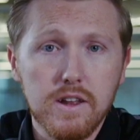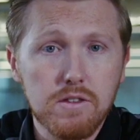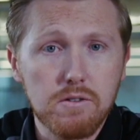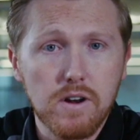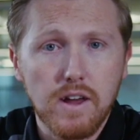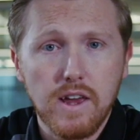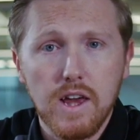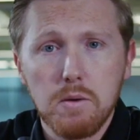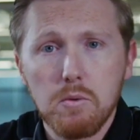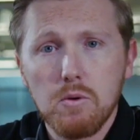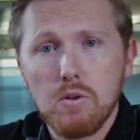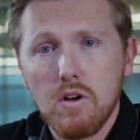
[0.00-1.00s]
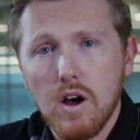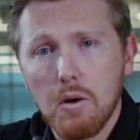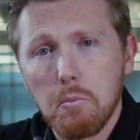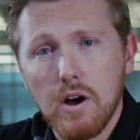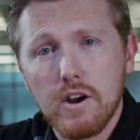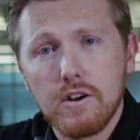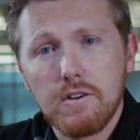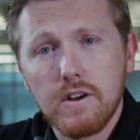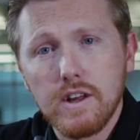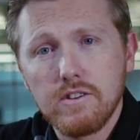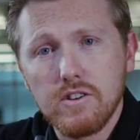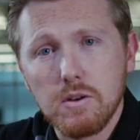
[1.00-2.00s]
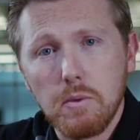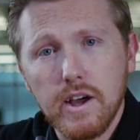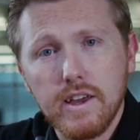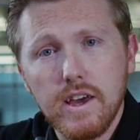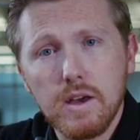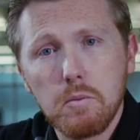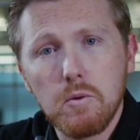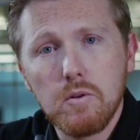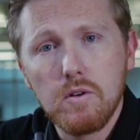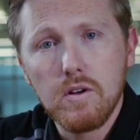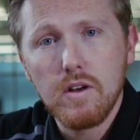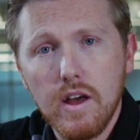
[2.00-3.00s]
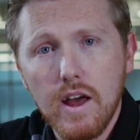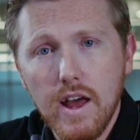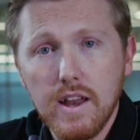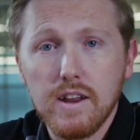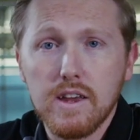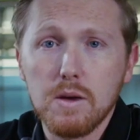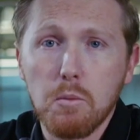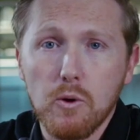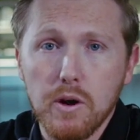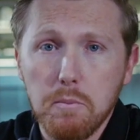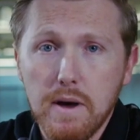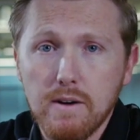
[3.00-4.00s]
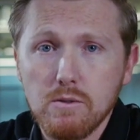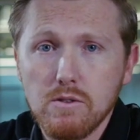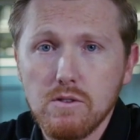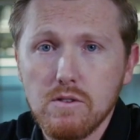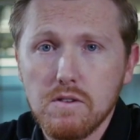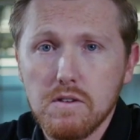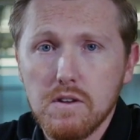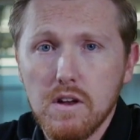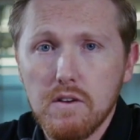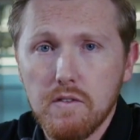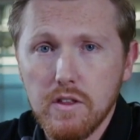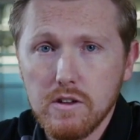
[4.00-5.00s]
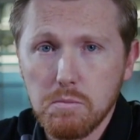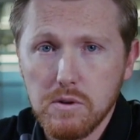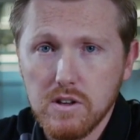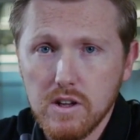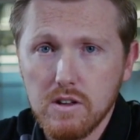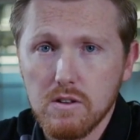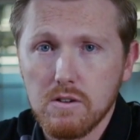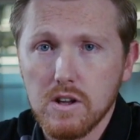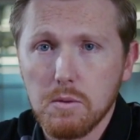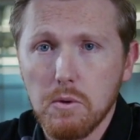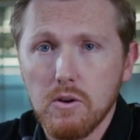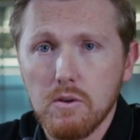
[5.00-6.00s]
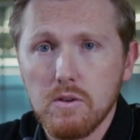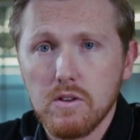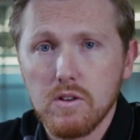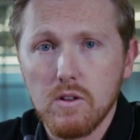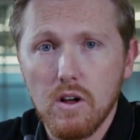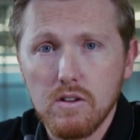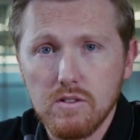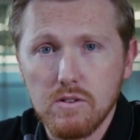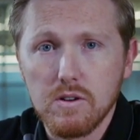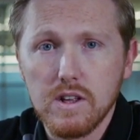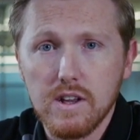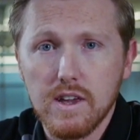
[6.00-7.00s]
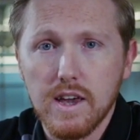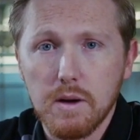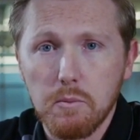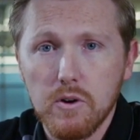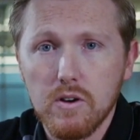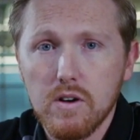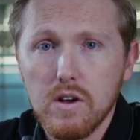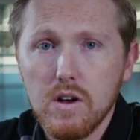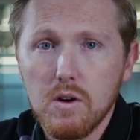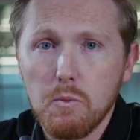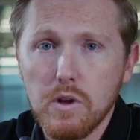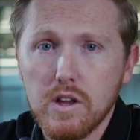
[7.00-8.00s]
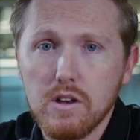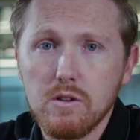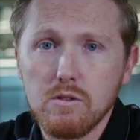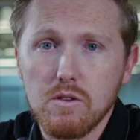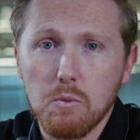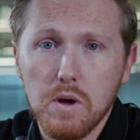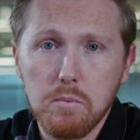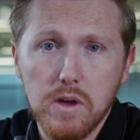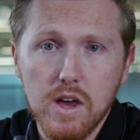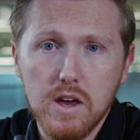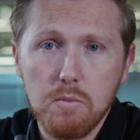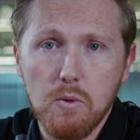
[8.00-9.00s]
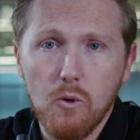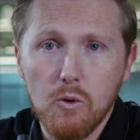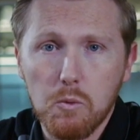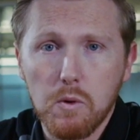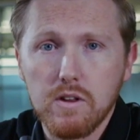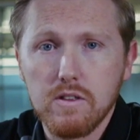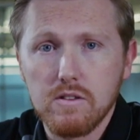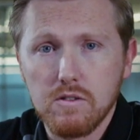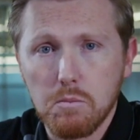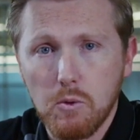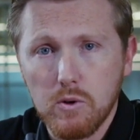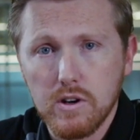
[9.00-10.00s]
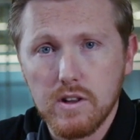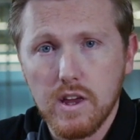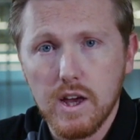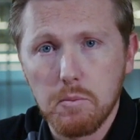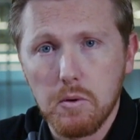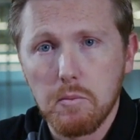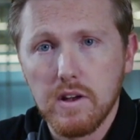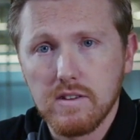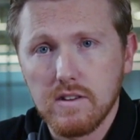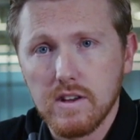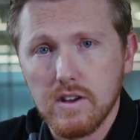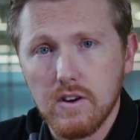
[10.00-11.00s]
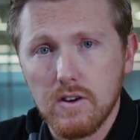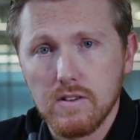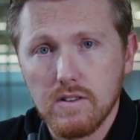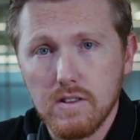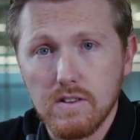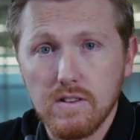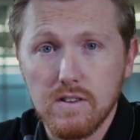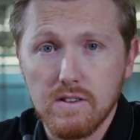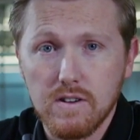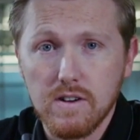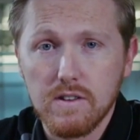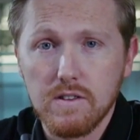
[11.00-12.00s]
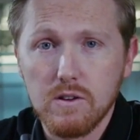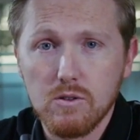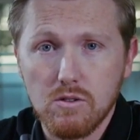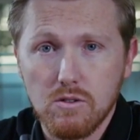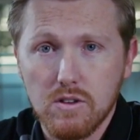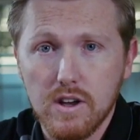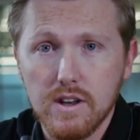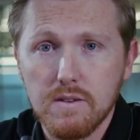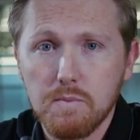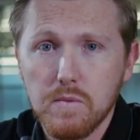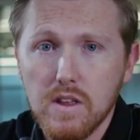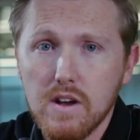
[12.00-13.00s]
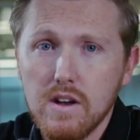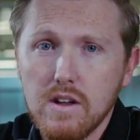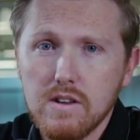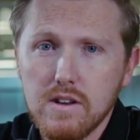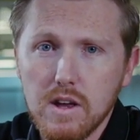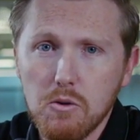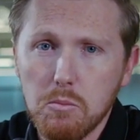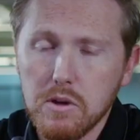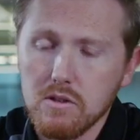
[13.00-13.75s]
ethernet cable, a monitor and HDMI cable, and a keyboard and mouse. For this particular demo, you'll also need a camera. We can use a webcam or one of the supported camera mezzanine cards that's listed in the user's guide. Today we'll be